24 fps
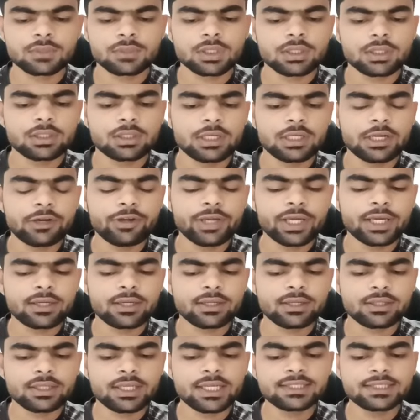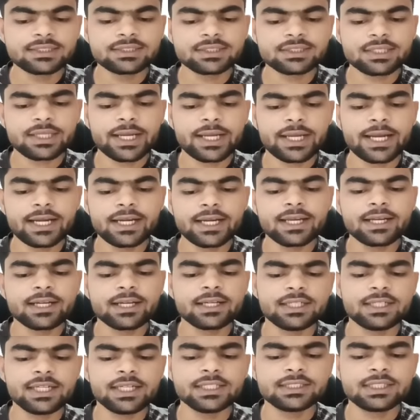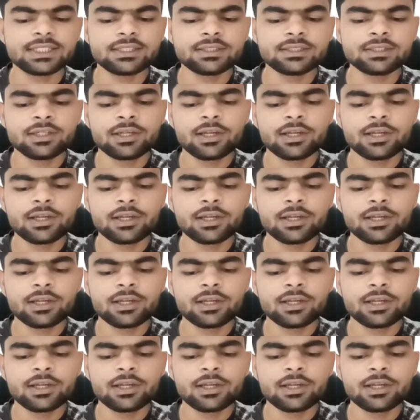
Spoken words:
Now here let's add a condition.